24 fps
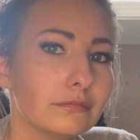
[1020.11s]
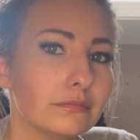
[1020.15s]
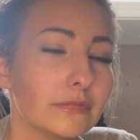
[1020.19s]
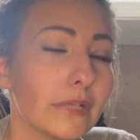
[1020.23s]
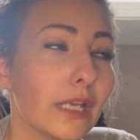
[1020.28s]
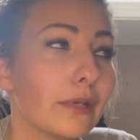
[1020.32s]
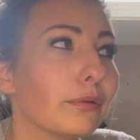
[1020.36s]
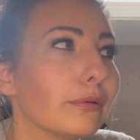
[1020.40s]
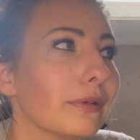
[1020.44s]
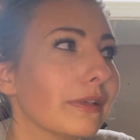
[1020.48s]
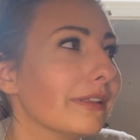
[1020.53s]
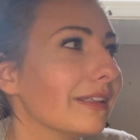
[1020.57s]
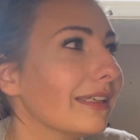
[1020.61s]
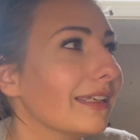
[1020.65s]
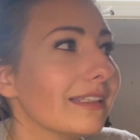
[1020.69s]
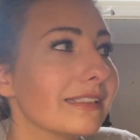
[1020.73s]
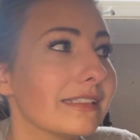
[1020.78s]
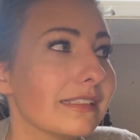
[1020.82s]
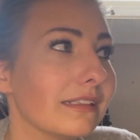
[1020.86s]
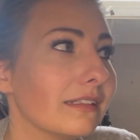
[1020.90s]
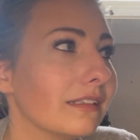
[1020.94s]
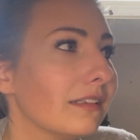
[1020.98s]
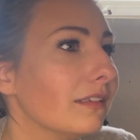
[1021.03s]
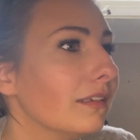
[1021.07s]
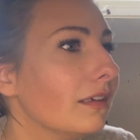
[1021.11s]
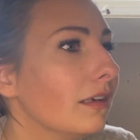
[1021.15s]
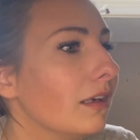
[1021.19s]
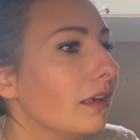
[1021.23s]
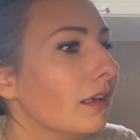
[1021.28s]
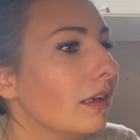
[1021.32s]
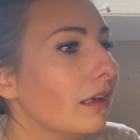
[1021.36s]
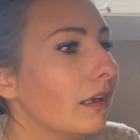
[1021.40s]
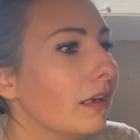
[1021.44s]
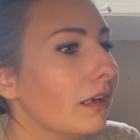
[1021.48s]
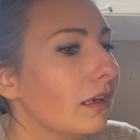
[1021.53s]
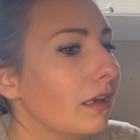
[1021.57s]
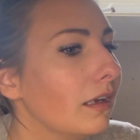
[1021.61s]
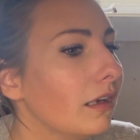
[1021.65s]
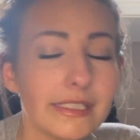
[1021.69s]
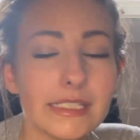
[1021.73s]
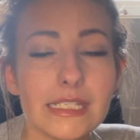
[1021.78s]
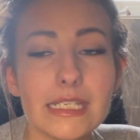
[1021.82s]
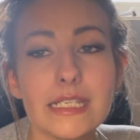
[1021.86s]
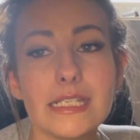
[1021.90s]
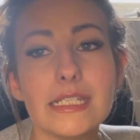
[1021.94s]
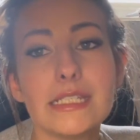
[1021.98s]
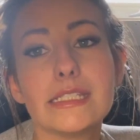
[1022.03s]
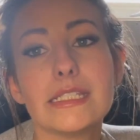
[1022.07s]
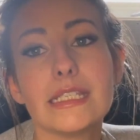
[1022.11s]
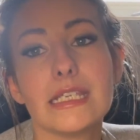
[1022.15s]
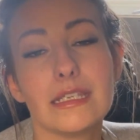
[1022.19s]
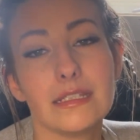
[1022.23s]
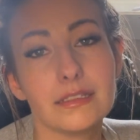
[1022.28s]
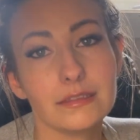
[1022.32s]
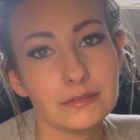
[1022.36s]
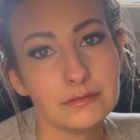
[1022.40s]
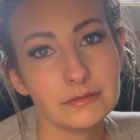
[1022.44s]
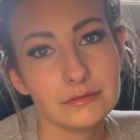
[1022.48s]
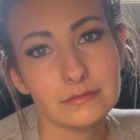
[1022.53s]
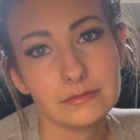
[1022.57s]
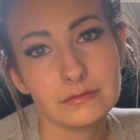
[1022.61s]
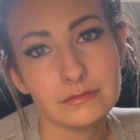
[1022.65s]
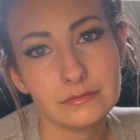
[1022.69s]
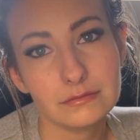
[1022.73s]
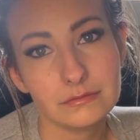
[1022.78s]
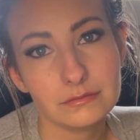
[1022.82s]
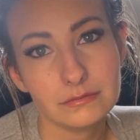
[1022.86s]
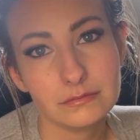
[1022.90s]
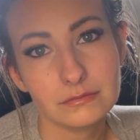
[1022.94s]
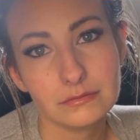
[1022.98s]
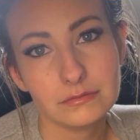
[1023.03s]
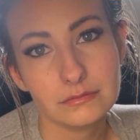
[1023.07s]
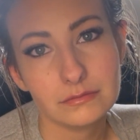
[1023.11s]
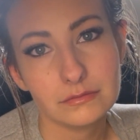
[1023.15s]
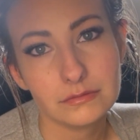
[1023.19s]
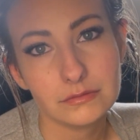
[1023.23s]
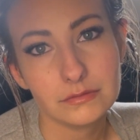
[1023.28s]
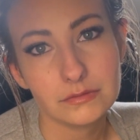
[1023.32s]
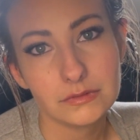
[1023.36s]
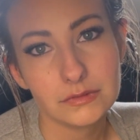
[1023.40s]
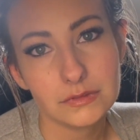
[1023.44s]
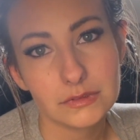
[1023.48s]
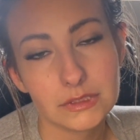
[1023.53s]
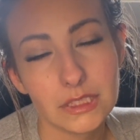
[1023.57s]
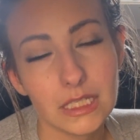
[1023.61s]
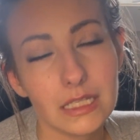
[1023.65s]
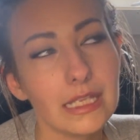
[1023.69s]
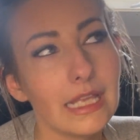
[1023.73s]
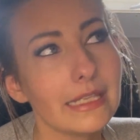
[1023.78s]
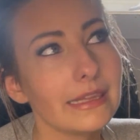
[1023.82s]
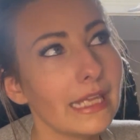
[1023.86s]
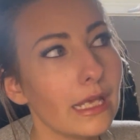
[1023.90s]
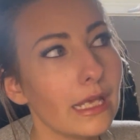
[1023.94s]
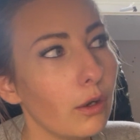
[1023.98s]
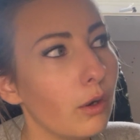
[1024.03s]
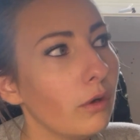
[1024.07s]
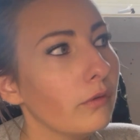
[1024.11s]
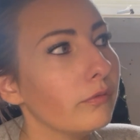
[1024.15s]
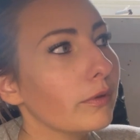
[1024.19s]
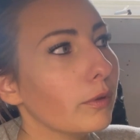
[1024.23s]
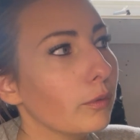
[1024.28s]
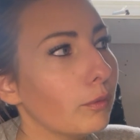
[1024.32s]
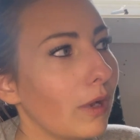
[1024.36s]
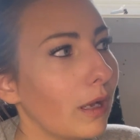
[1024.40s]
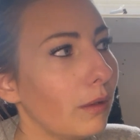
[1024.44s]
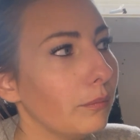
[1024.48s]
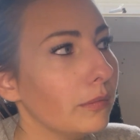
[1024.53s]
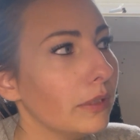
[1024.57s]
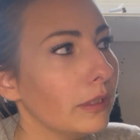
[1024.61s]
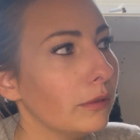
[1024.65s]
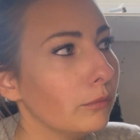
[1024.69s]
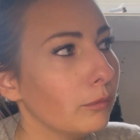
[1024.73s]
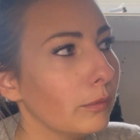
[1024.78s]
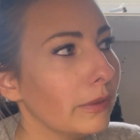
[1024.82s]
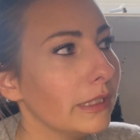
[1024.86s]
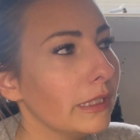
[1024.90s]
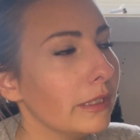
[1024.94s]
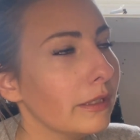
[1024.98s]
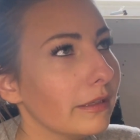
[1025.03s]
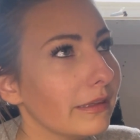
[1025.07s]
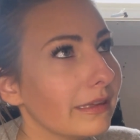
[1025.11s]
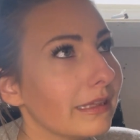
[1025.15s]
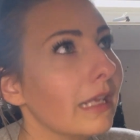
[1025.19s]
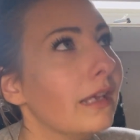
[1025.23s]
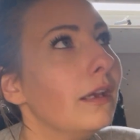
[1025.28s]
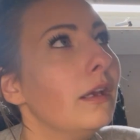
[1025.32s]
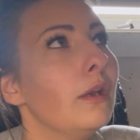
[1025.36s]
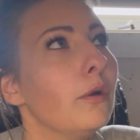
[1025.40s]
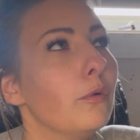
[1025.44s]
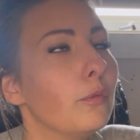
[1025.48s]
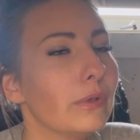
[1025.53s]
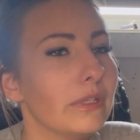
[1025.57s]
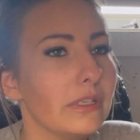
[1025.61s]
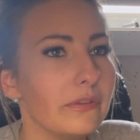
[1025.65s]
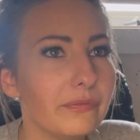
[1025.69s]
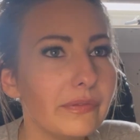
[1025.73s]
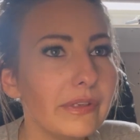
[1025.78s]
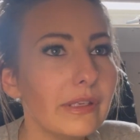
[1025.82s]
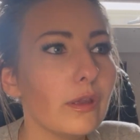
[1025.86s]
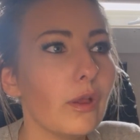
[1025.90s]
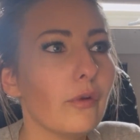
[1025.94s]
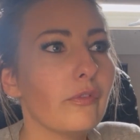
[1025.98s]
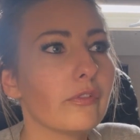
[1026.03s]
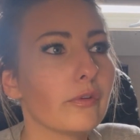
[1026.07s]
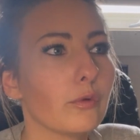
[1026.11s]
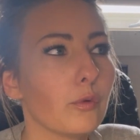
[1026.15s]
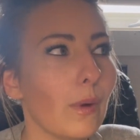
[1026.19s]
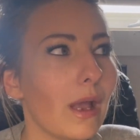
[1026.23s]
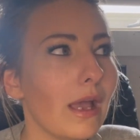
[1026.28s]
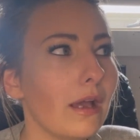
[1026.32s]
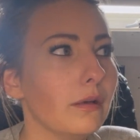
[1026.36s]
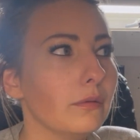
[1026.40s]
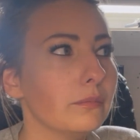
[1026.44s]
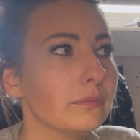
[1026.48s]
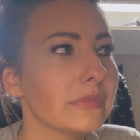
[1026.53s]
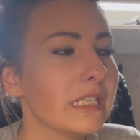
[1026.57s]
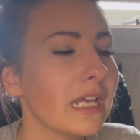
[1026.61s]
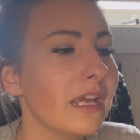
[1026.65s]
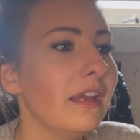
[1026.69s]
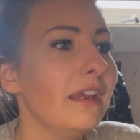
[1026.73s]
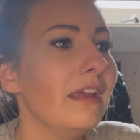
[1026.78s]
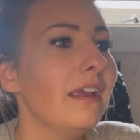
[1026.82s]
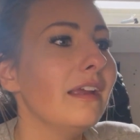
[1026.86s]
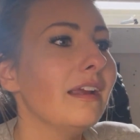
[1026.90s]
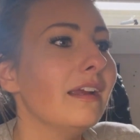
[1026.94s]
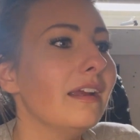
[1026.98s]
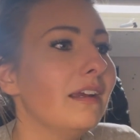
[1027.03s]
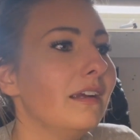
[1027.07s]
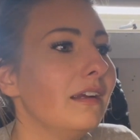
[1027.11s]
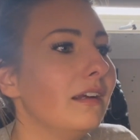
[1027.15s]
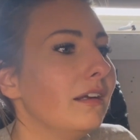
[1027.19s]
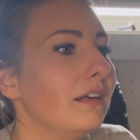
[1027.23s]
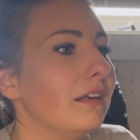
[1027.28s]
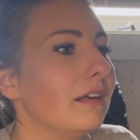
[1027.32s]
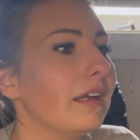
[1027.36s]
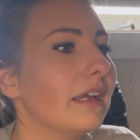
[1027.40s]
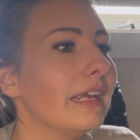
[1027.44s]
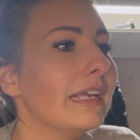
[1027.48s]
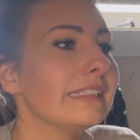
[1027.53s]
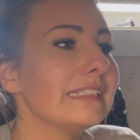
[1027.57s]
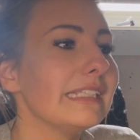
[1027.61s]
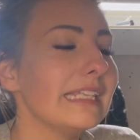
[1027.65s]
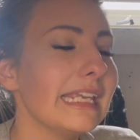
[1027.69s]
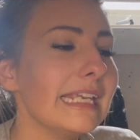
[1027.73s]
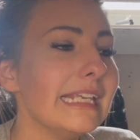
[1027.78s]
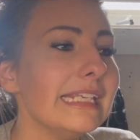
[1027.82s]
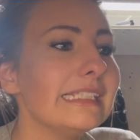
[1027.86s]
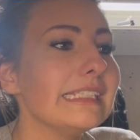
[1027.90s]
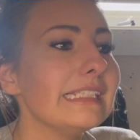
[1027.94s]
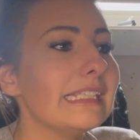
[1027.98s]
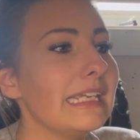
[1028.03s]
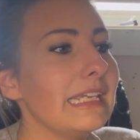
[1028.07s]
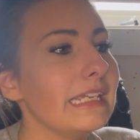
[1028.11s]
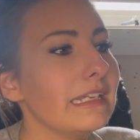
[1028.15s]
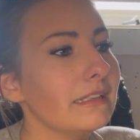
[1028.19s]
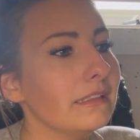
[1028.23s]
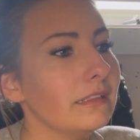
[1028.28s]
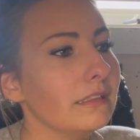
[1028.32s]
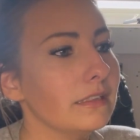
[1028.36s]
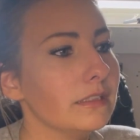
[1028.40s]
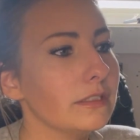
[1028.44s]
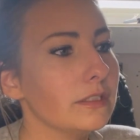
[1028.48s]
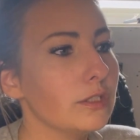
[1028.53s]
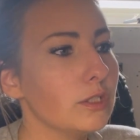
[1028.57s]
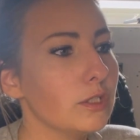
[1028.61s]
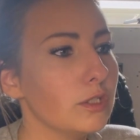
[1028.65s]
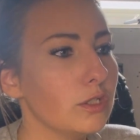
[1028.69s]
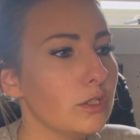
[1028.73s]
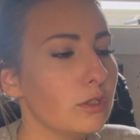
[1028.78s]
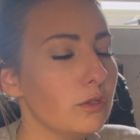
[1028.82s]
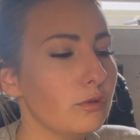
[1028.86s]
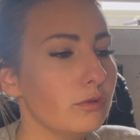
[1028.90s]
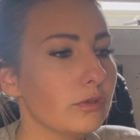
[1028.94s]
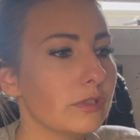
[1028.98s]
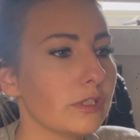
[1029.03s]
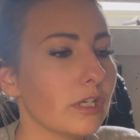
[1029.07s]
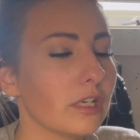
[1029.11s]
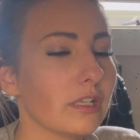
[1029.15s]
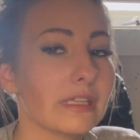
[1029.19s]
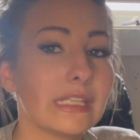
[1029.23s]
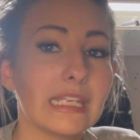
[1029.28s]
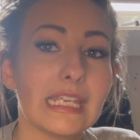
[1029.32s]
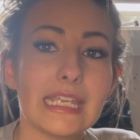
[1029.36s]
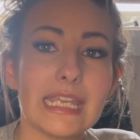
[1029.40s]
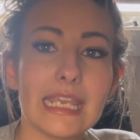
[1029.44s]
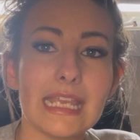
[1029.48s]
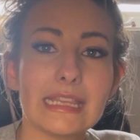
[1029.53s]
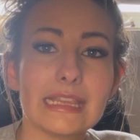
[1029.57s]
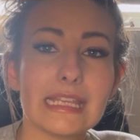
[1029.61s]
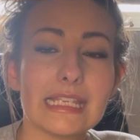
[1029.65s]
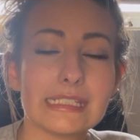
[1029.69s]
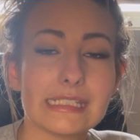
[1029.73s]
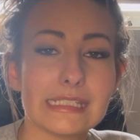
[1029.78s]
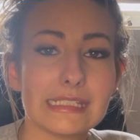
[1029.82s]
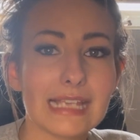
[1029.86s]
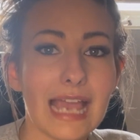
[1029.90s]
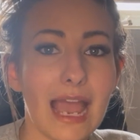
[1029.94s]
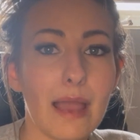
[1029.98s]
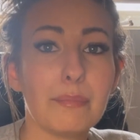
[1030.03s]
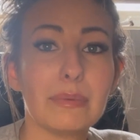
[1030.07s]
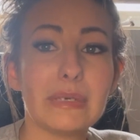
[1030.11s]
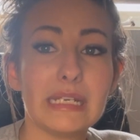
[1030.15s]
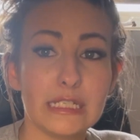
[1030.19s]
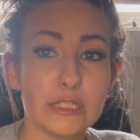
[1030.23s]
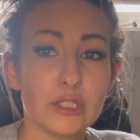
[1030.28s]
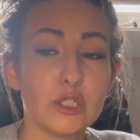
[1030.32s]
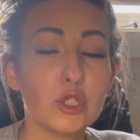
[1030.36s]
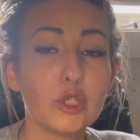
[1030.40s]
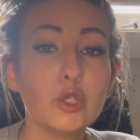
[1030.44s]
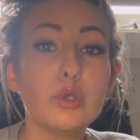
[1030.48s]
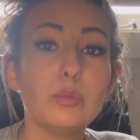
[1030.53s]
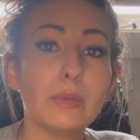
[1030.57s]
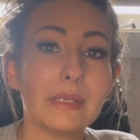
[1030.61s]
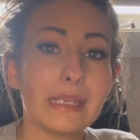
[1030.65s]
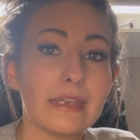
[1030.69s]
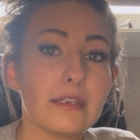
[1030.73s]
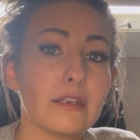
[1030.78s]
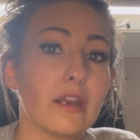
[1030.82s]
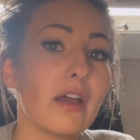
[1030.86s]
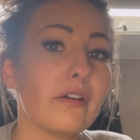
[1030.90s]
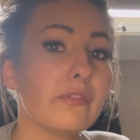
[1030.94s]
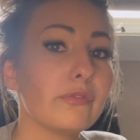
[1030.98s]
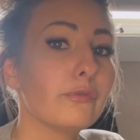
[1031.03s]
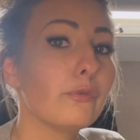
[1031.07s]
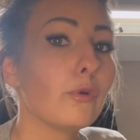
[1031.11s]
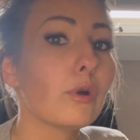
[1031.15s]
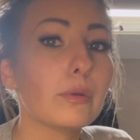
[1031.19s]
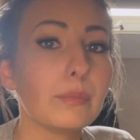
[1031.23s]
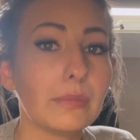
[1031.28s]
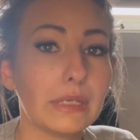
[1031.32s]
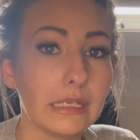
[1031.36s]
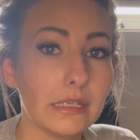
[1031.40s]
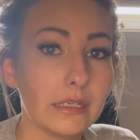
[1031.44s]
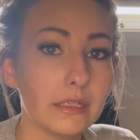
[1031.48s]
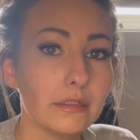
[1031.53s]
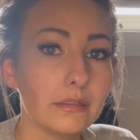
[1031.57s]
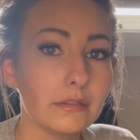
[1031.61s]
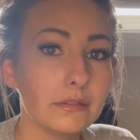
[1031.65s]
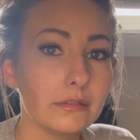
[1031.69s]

It really isn't. It's easy to let overwhelm you, and when you feel overwhelmed, it's easy to start thinking this is happening to me and not for me.